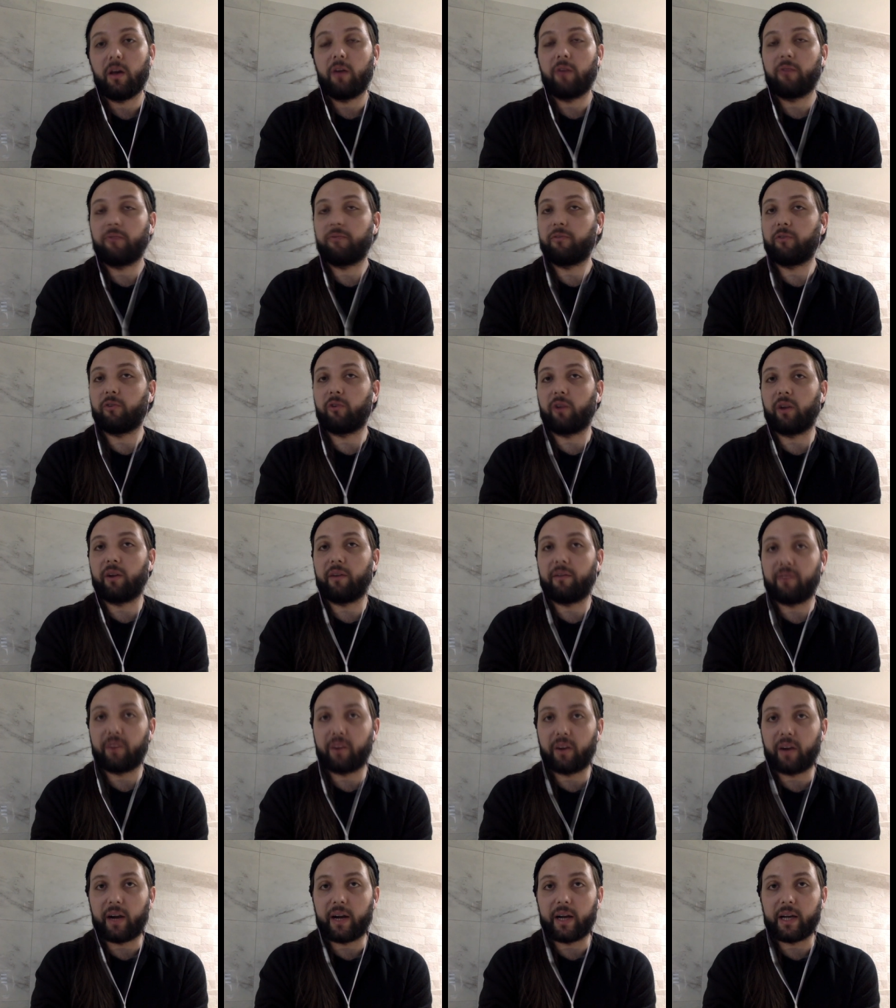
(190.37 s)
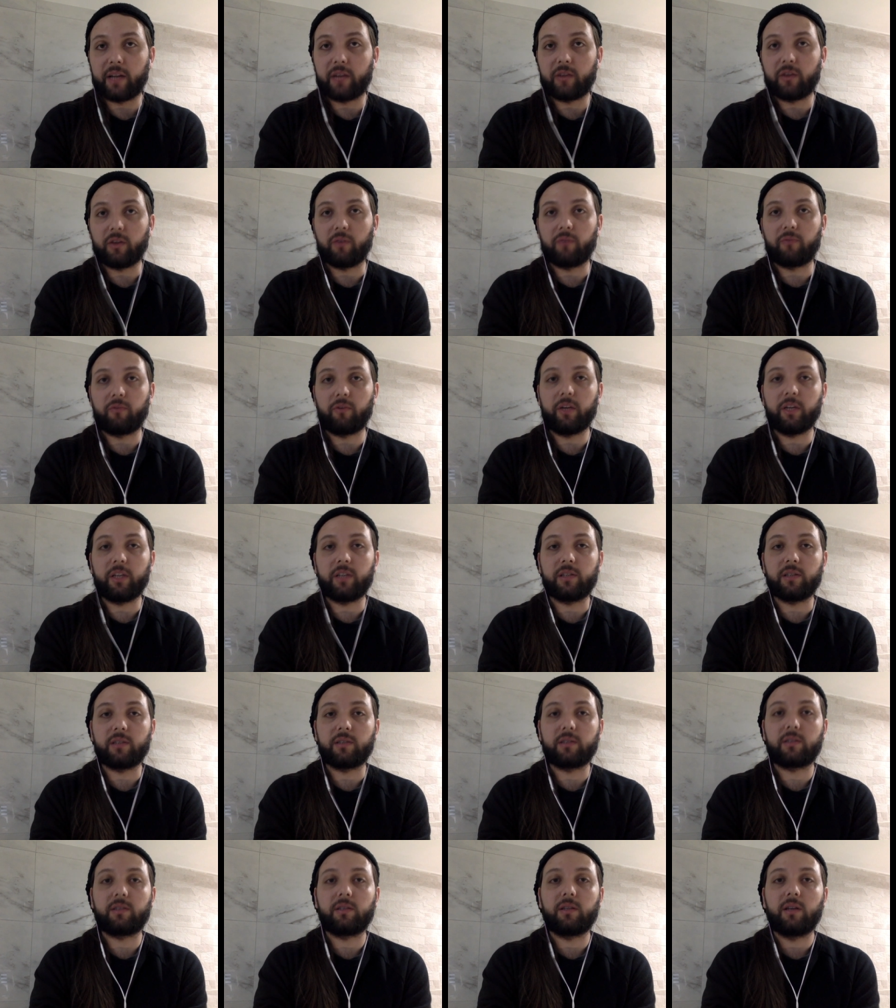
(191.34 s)
for a variety of
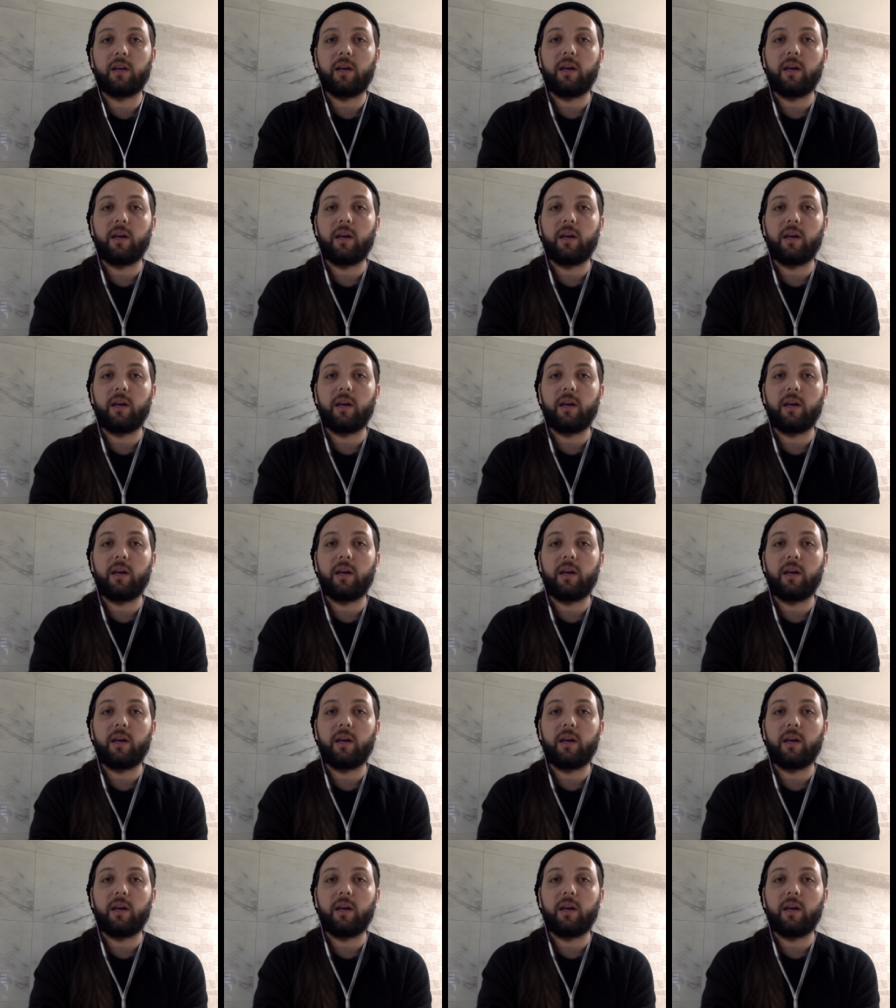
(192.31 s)
reasons.